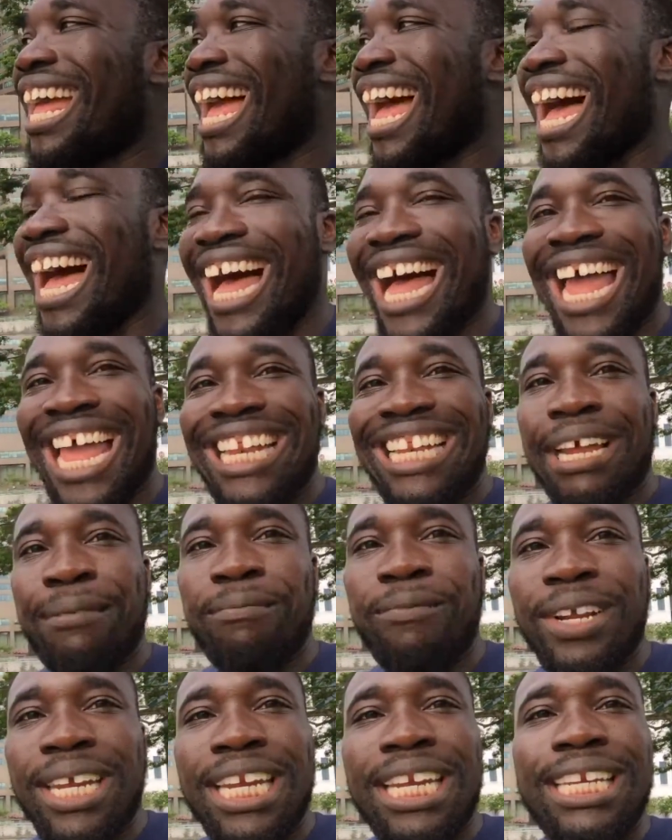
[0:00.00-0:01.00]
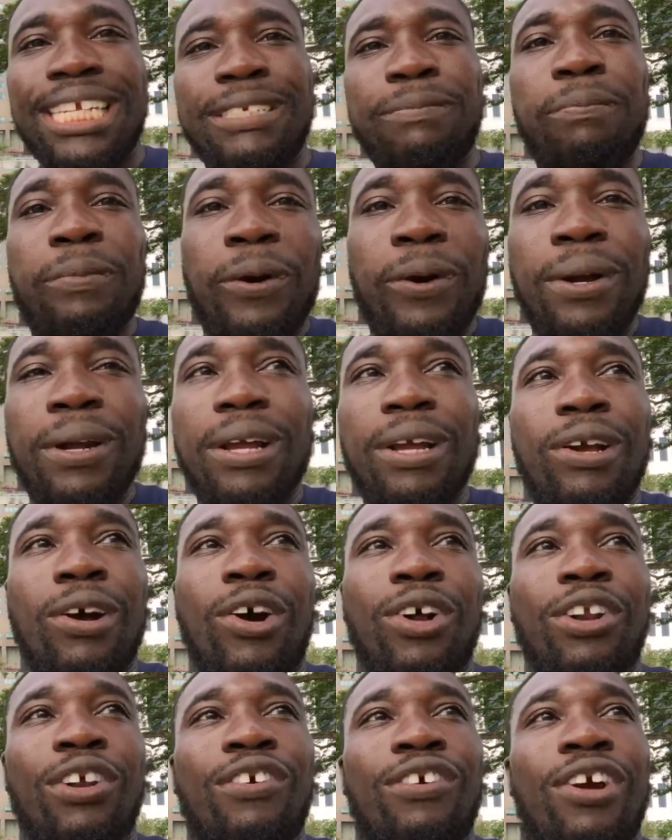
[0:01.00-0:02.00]
And I'm reading this book
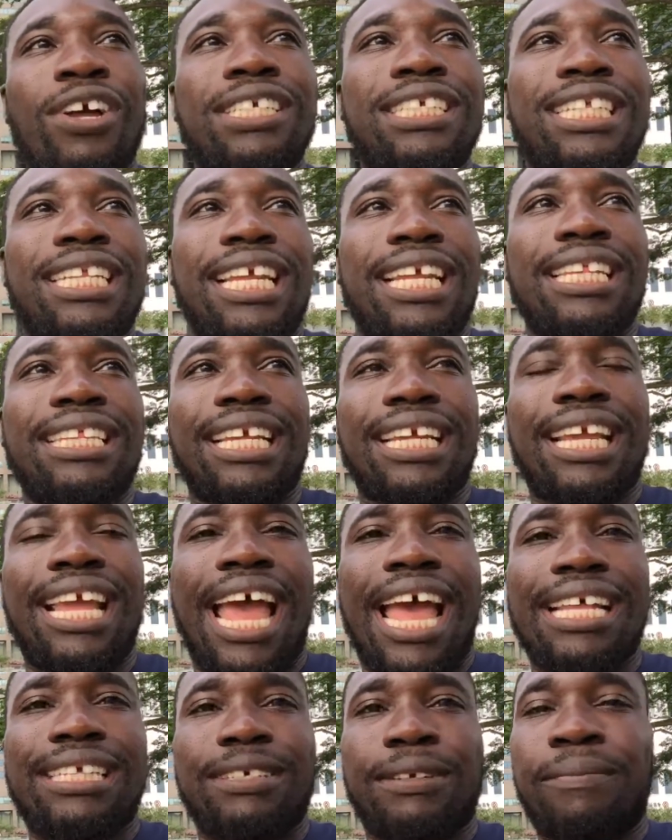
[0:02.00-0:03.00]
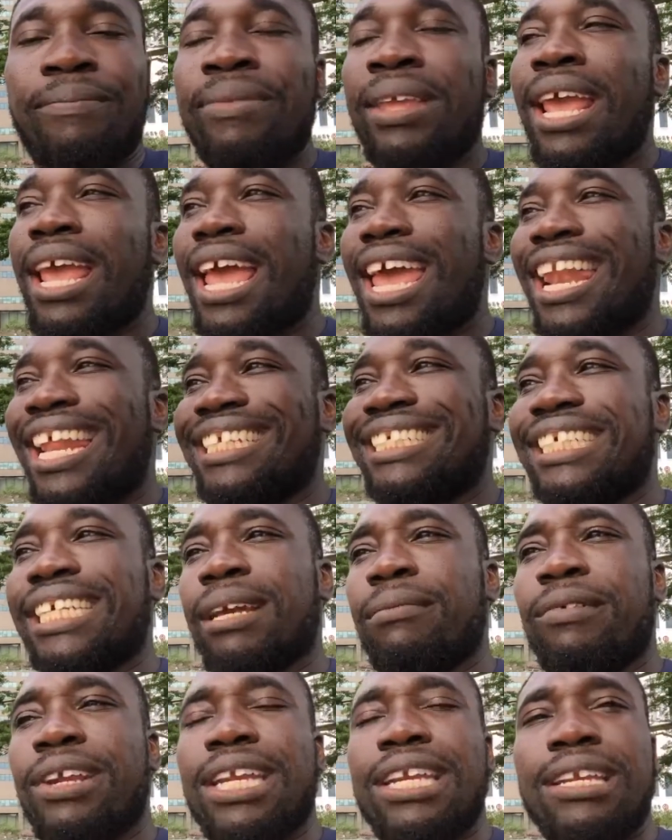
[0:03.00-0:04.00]
called Crossing the Chasm. And I say
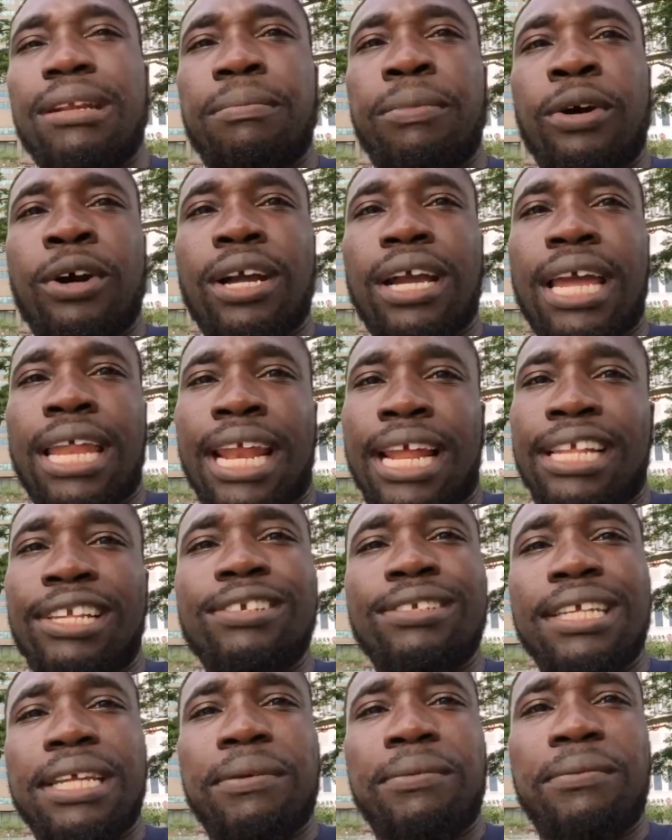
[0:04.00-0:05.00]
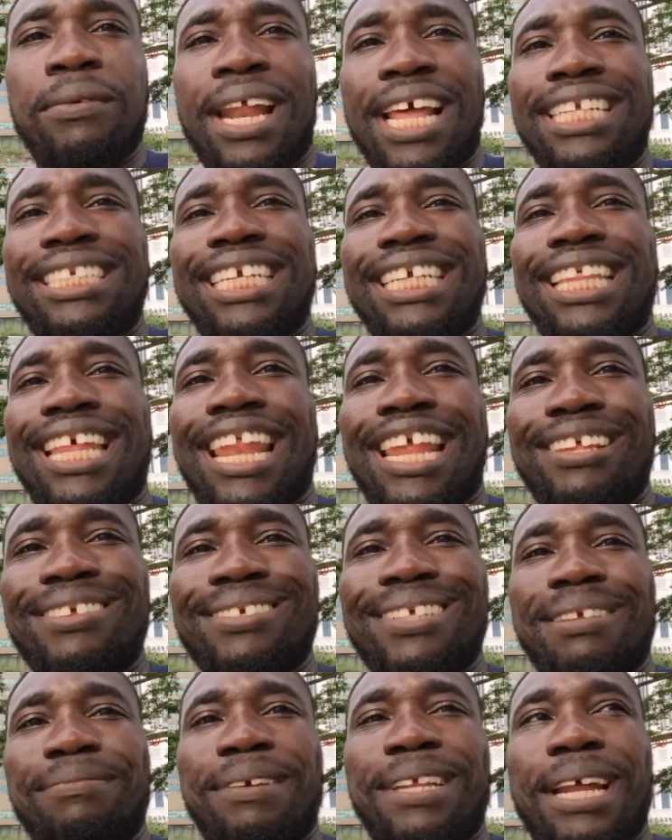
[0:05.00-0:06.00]
I'm reading the book, and I usually
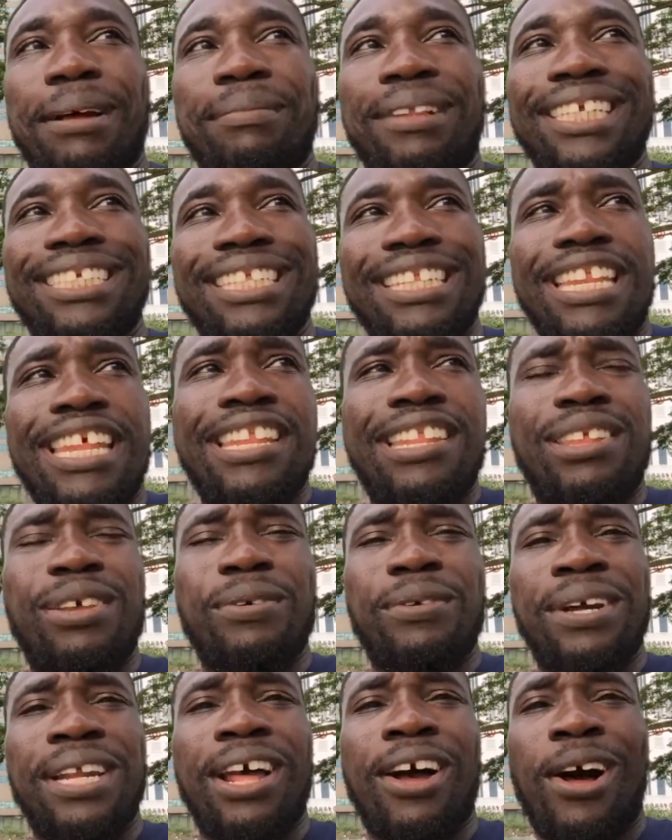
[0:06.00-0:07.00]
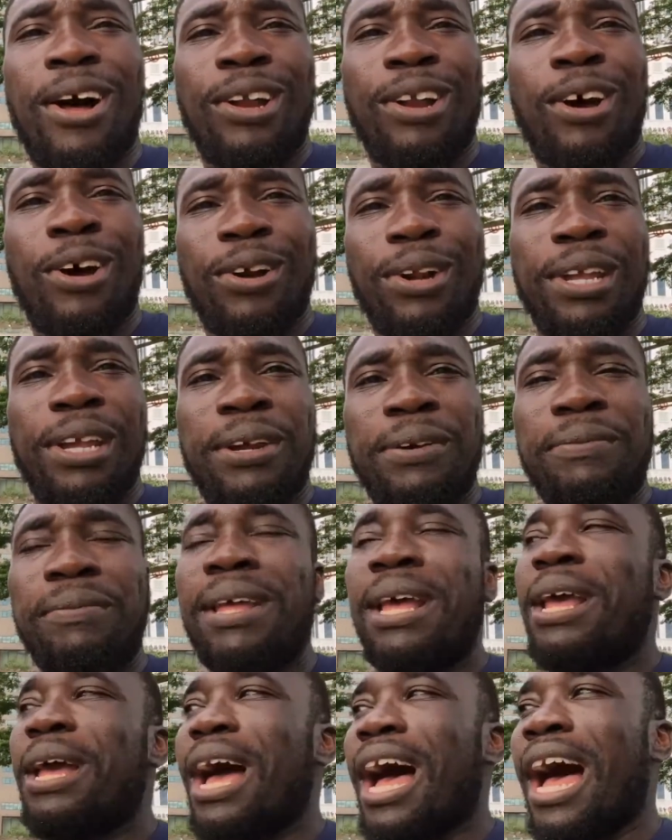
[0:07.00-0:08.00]
mean I'm listening to it on audio.
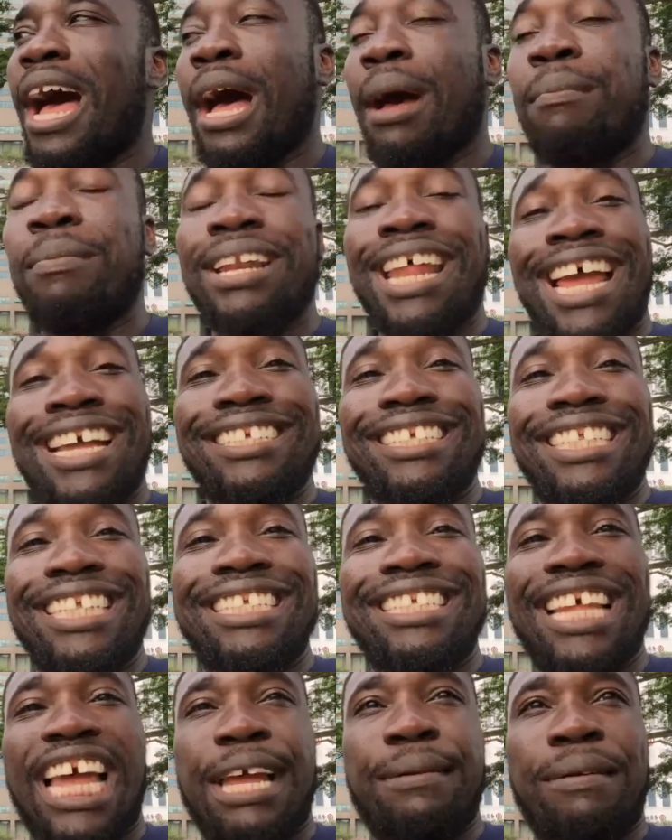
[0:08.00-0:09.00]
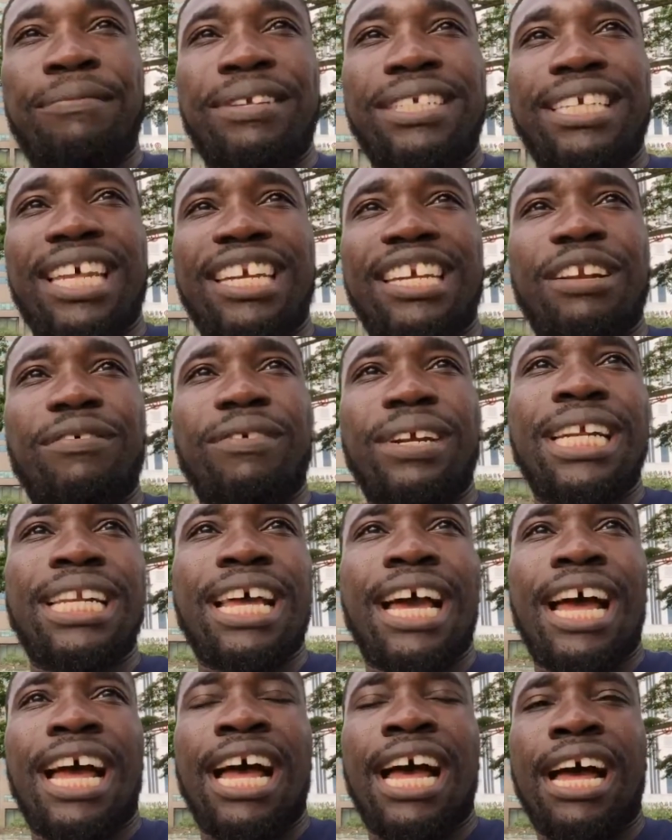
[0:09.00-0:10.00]
But actually this time I'm deciding to read
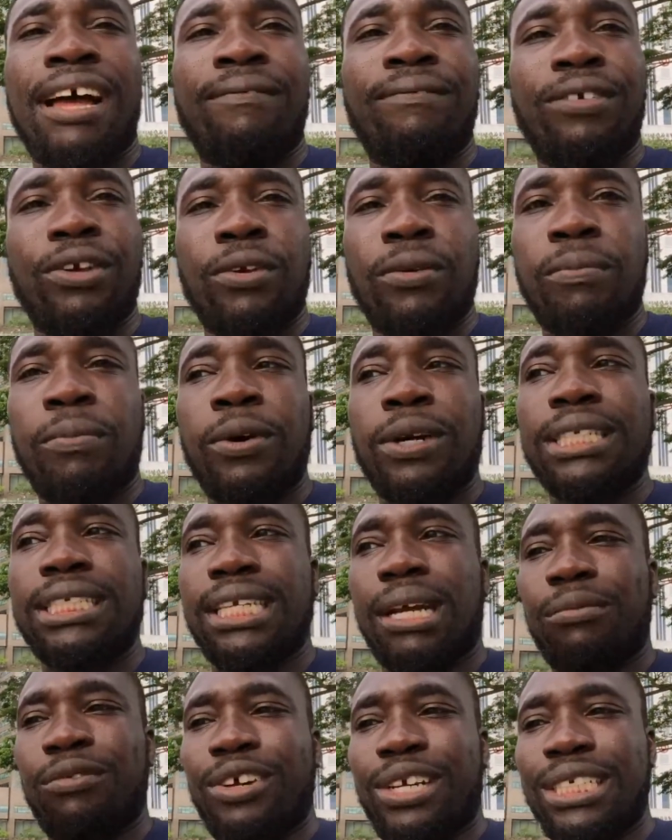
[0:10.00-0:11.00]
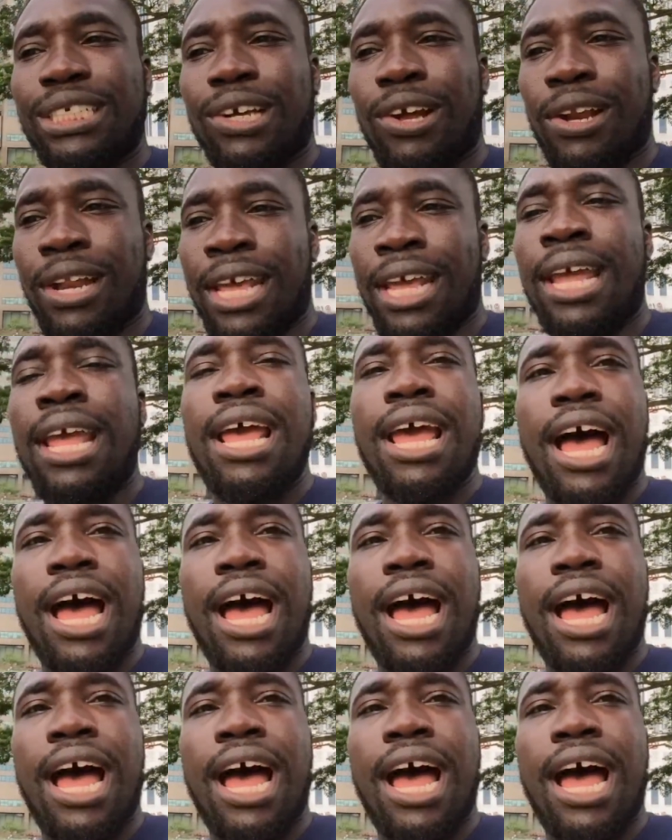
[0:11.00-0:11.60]
a few book summaries on it.